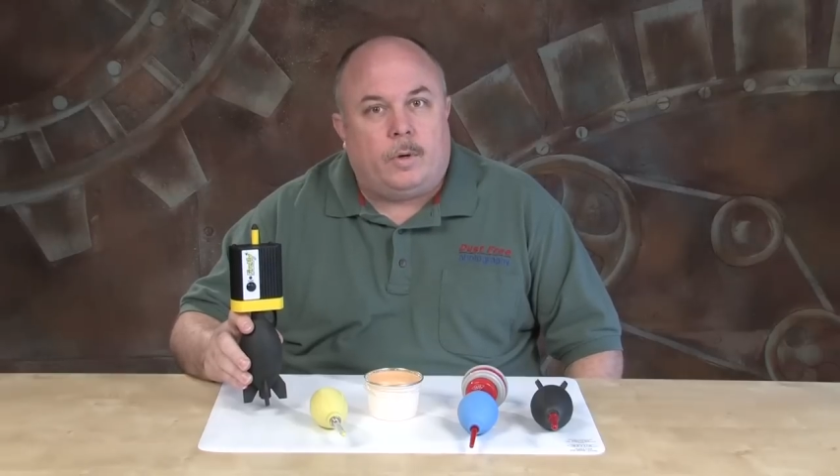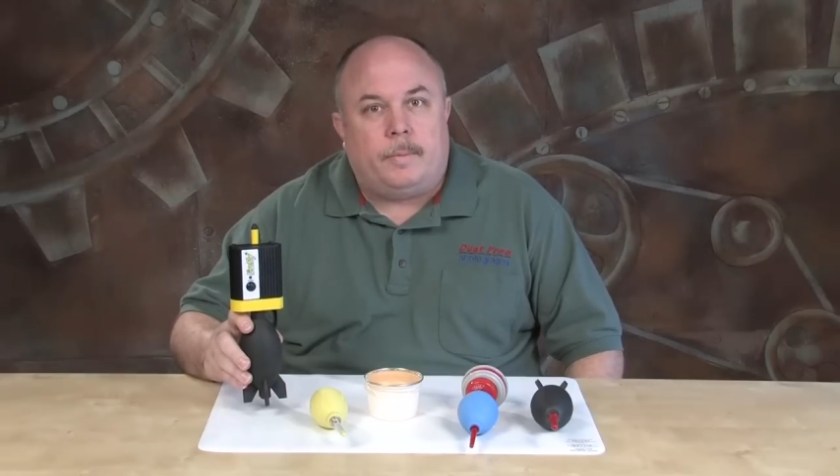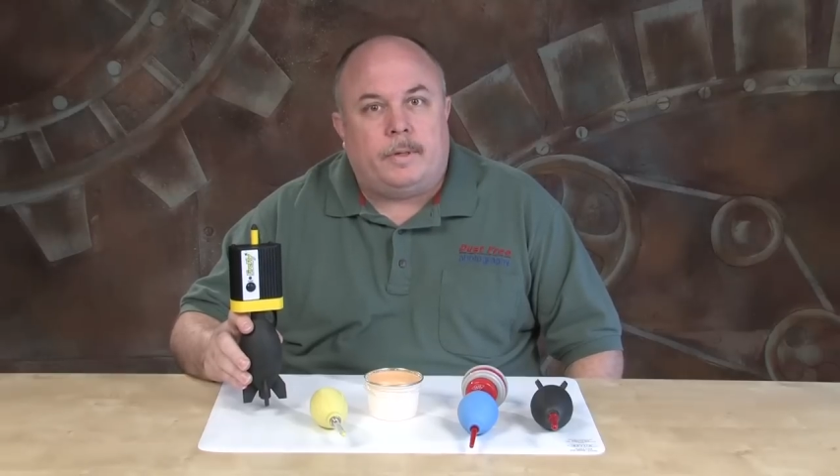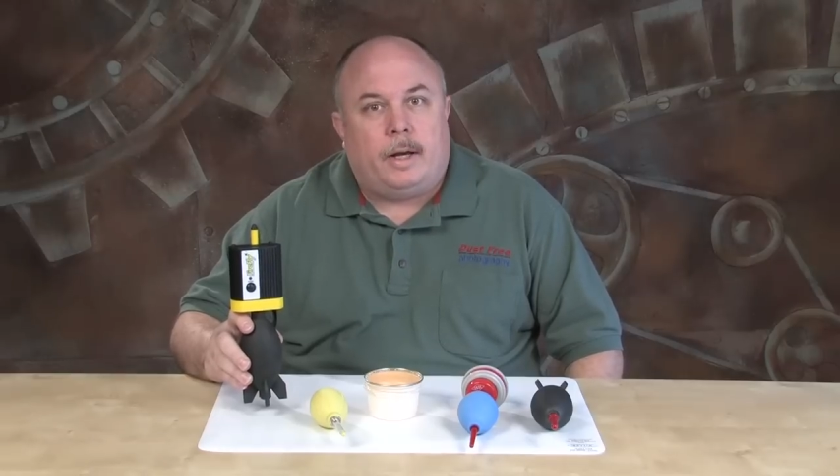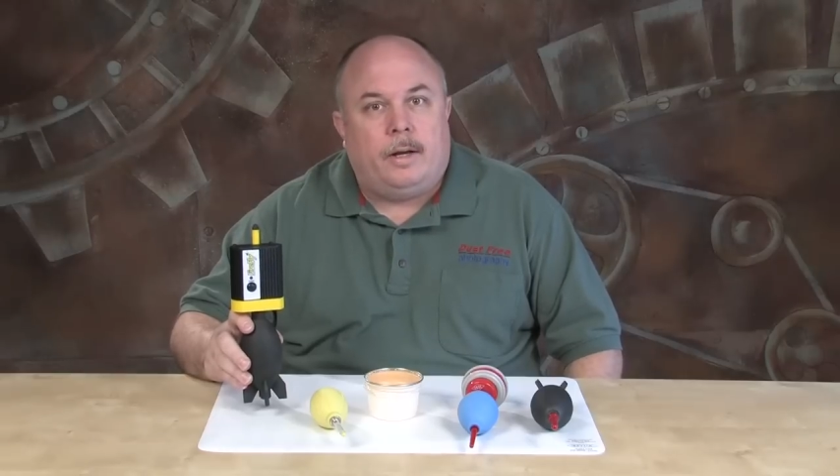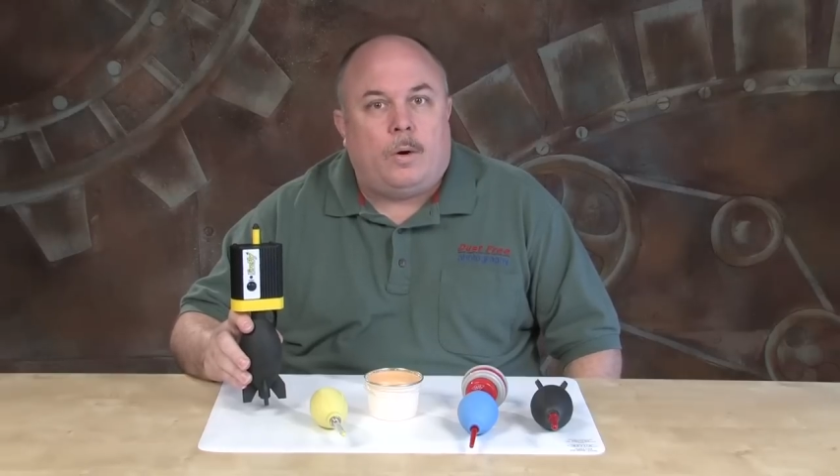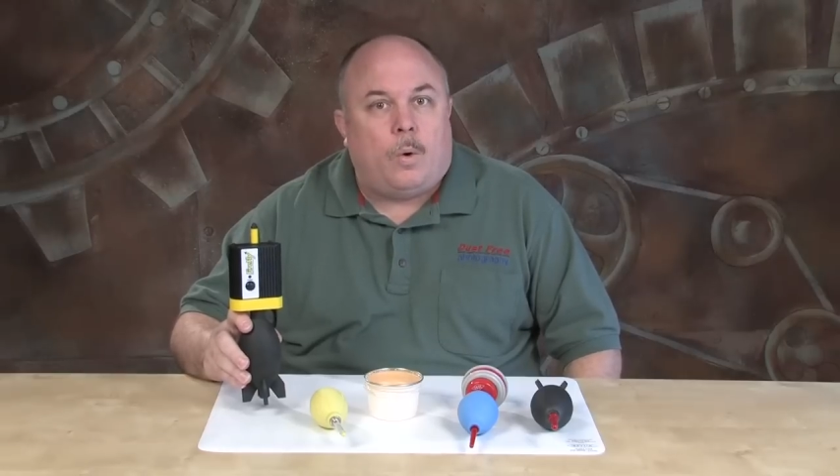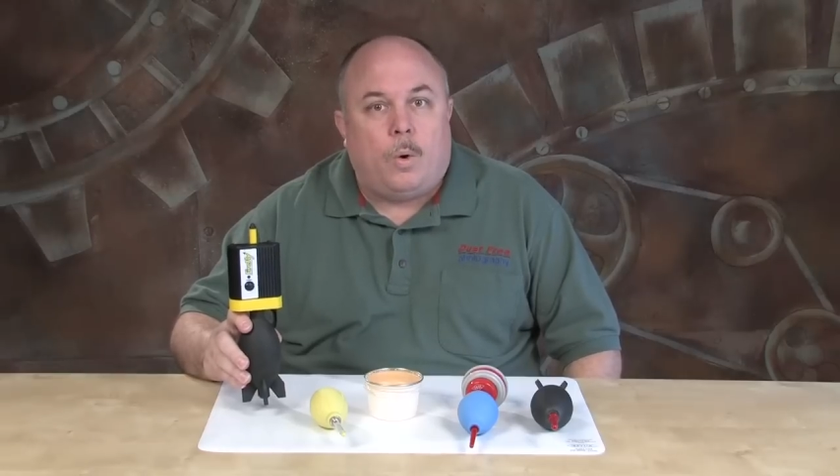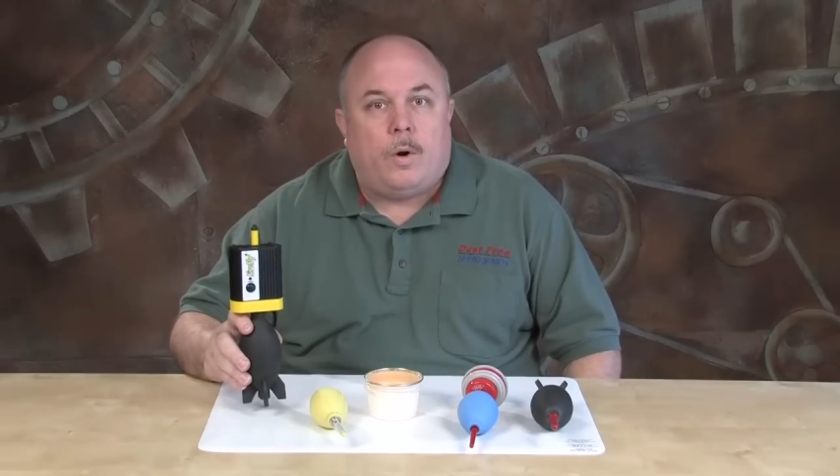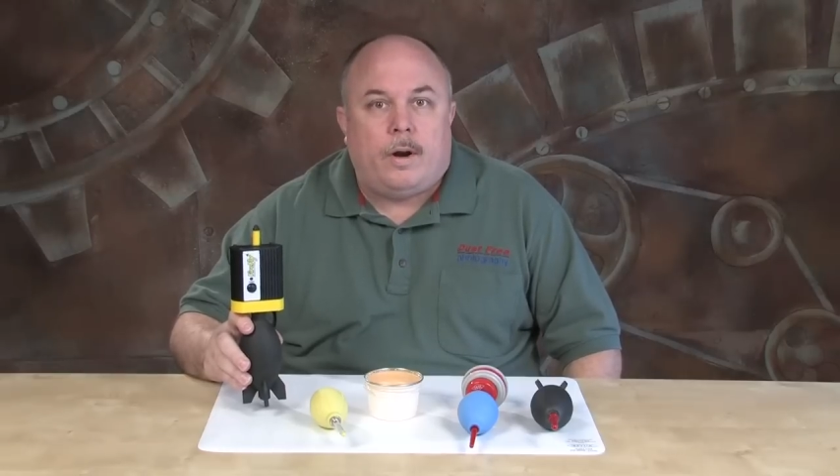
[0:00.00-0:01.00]
website
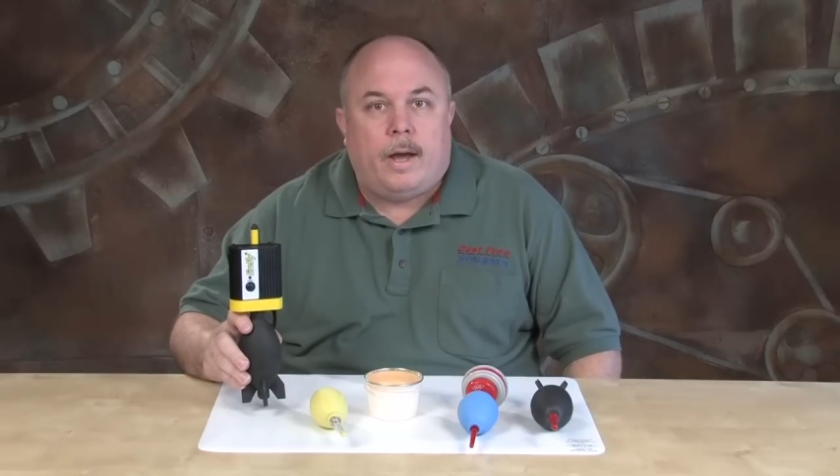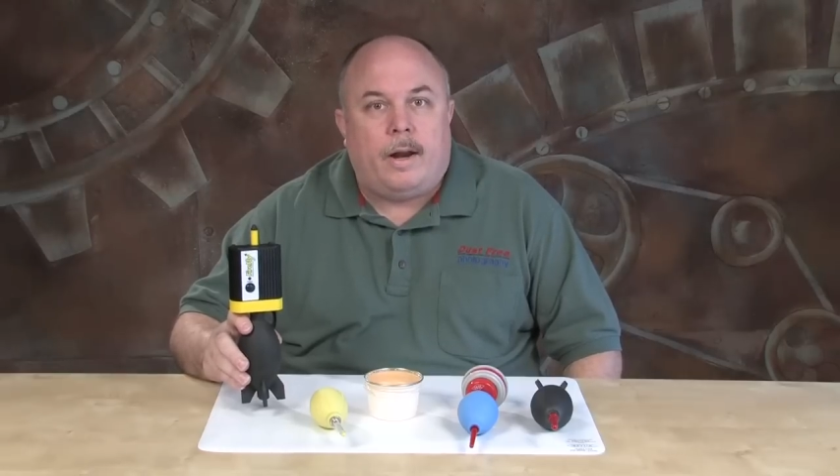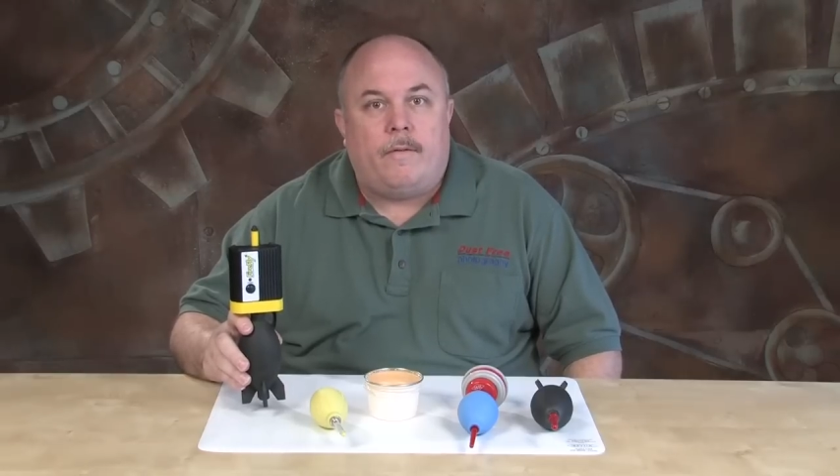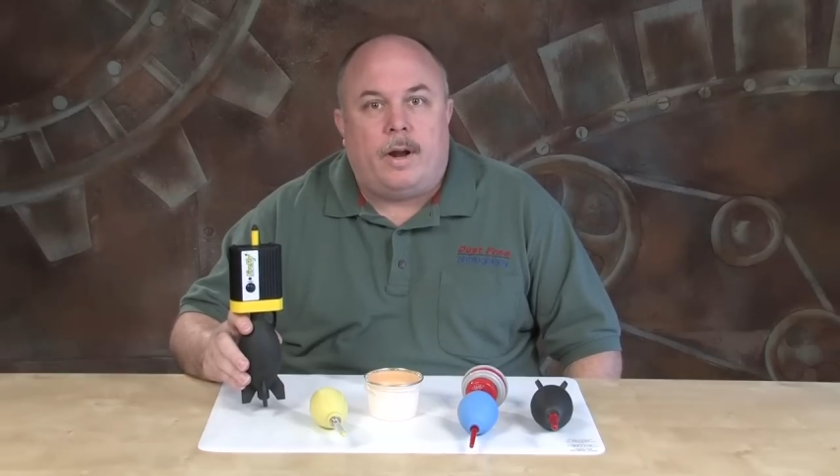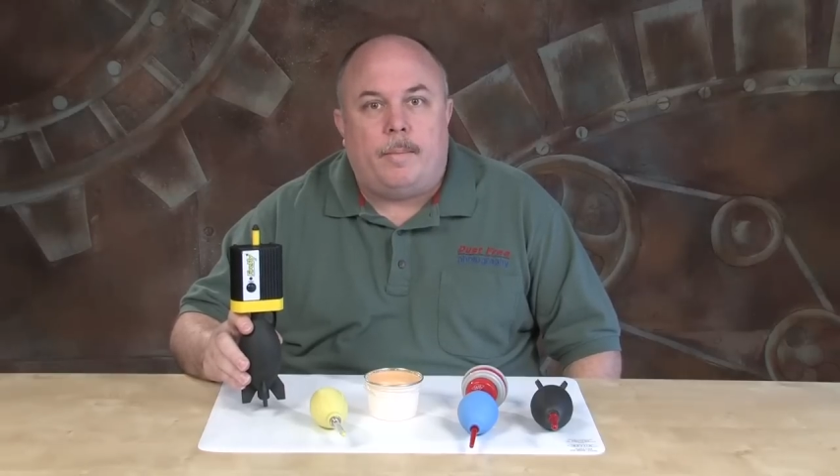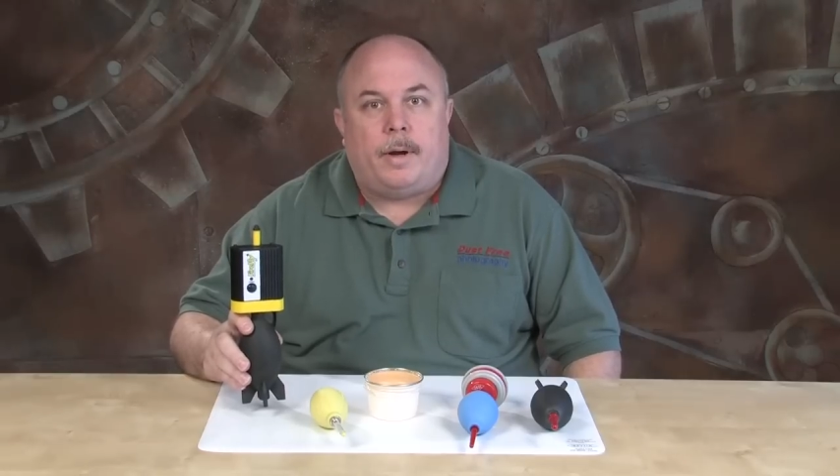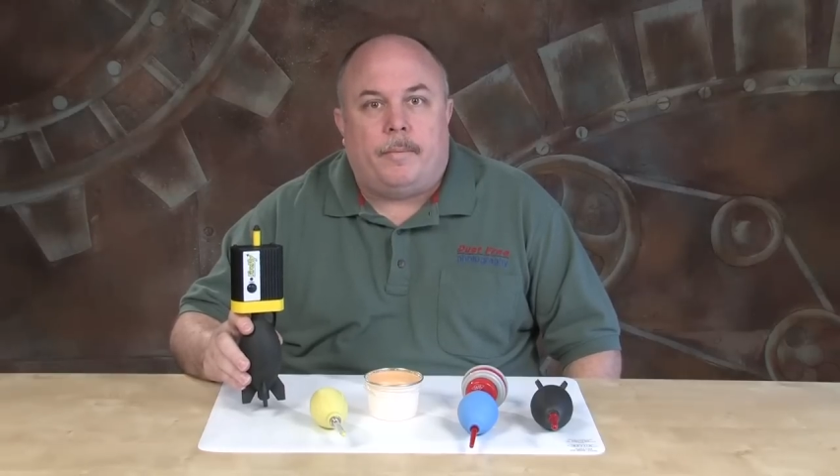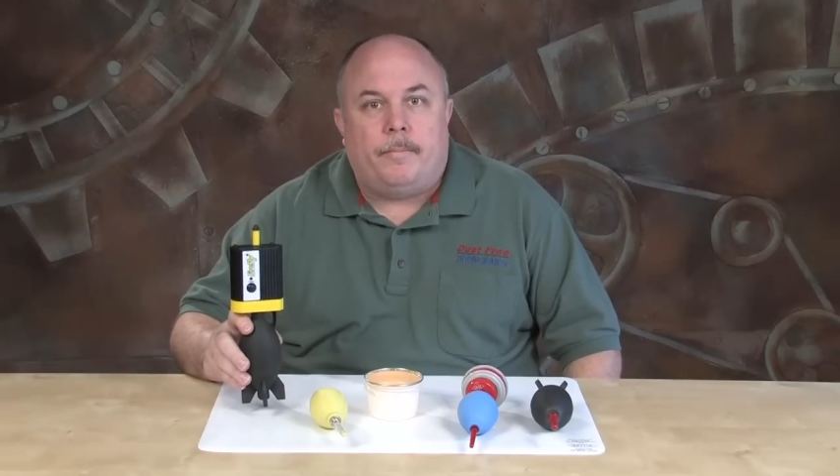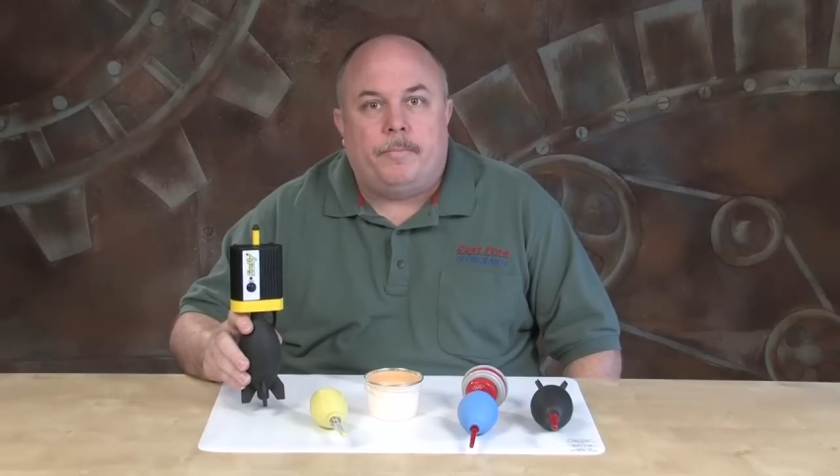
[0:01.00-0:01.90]
or Adorama.